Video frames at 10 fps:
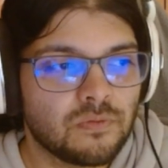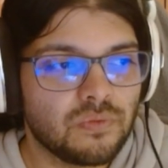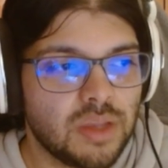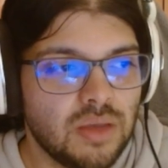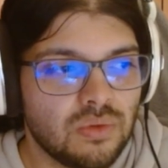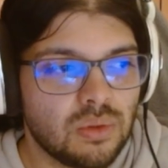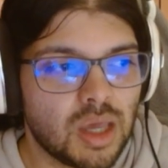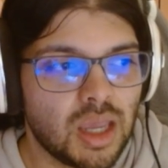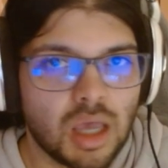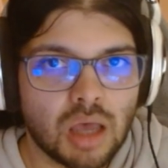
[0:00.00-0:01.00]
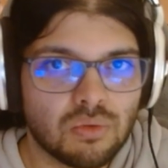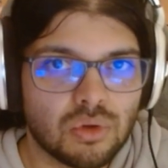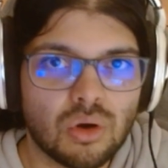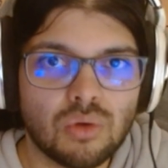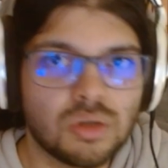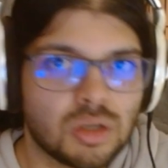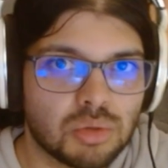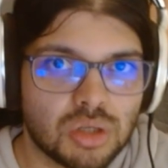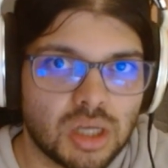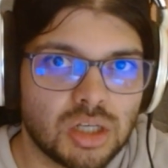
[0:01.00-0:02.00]
Even they have their own
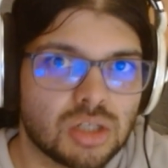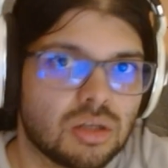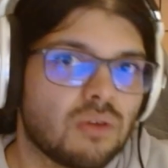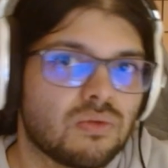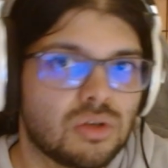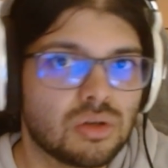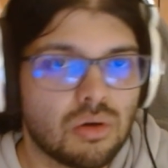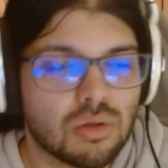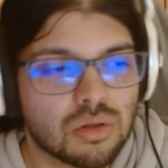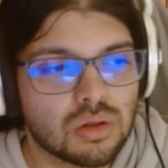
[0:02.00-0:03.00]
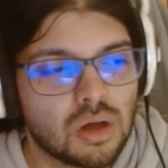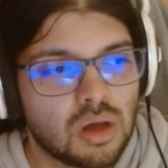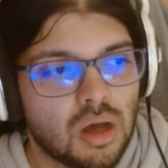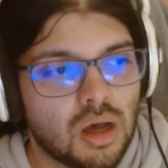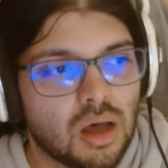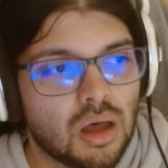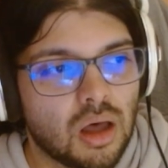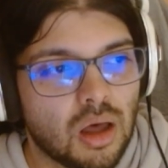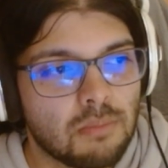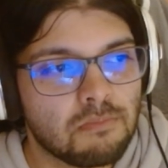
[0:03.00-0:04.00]
interpretation of the truth.
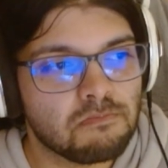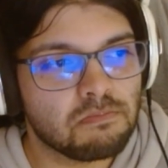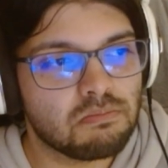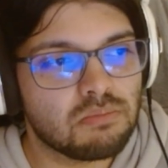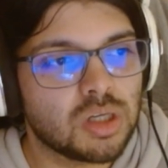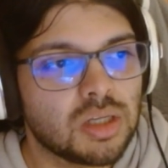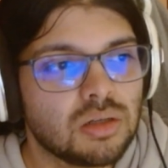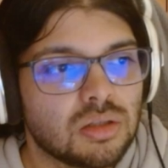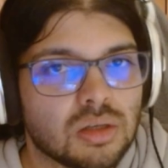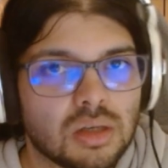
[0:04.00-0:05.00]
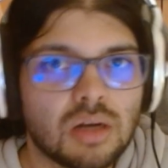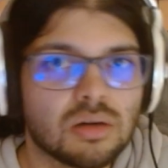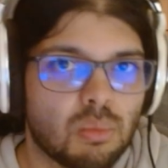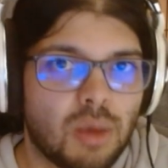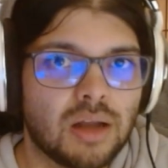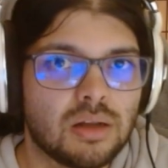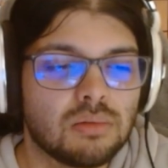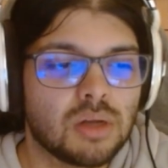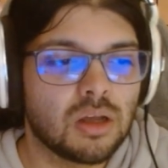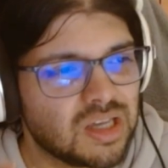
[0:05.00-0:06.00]
Um, but here's the kicker about it.
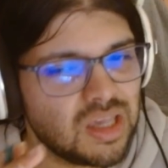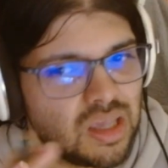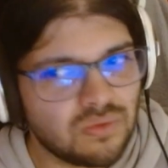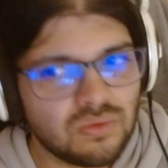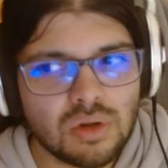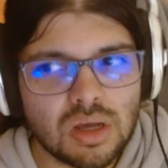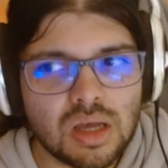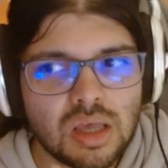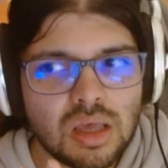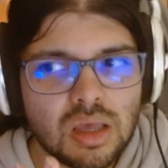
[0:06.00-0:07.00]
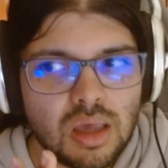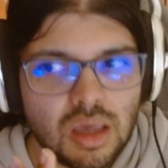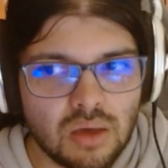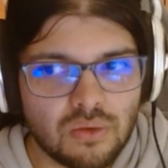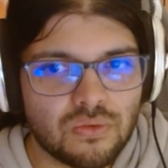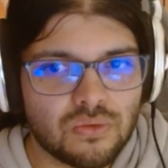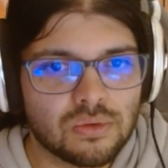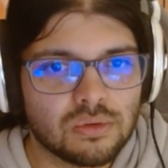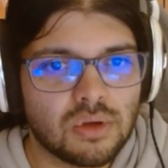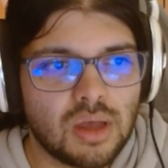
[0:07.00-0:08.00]
Even
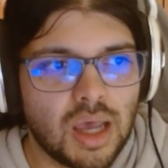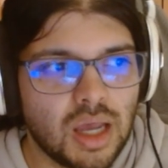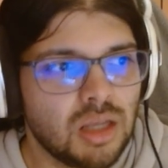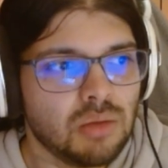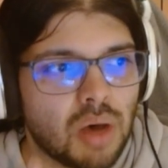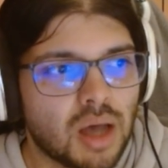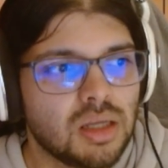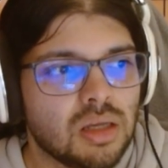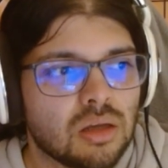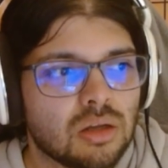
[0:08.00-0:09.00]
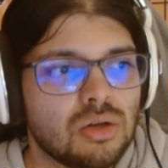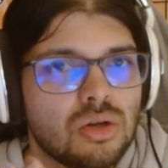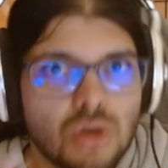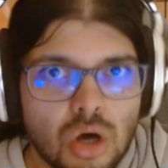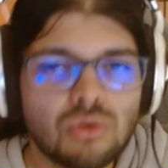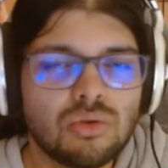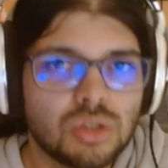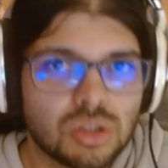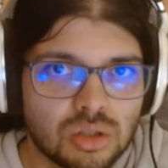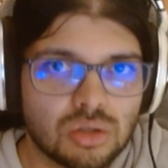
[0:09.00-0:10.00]
if anybody
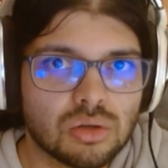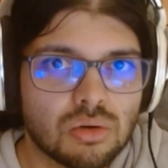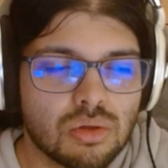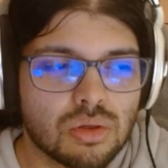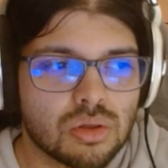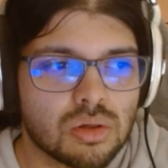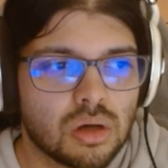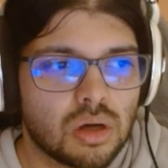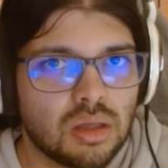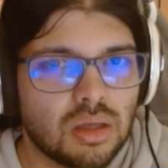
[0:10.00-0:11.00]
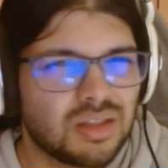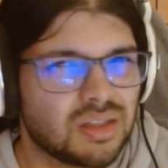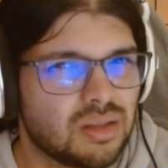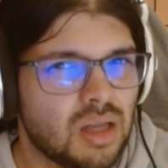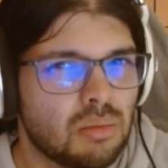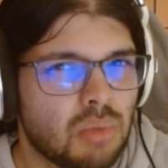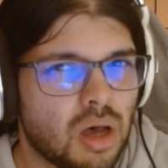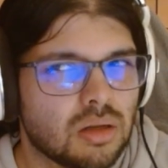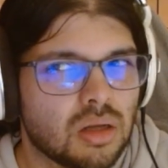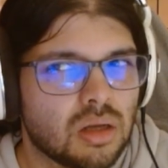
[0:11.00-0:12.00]
knows the truth, it's then
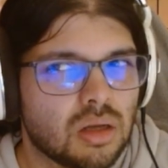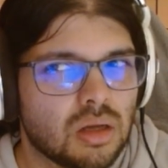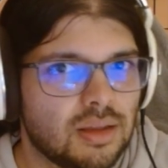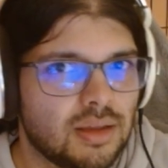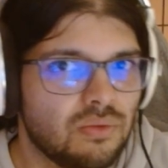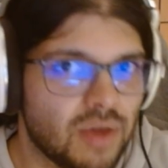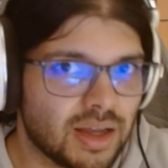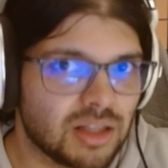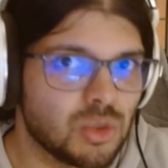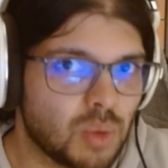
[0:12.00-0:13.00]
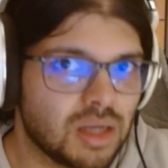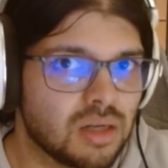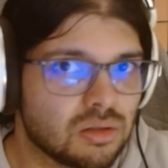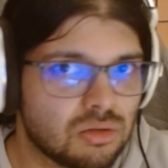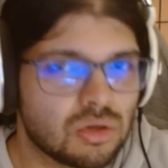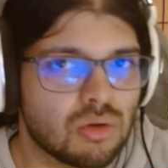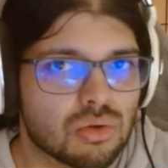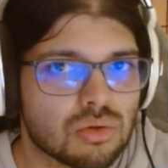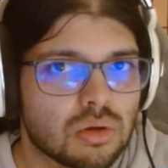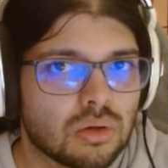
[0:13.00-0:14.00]
about evaluating the truth.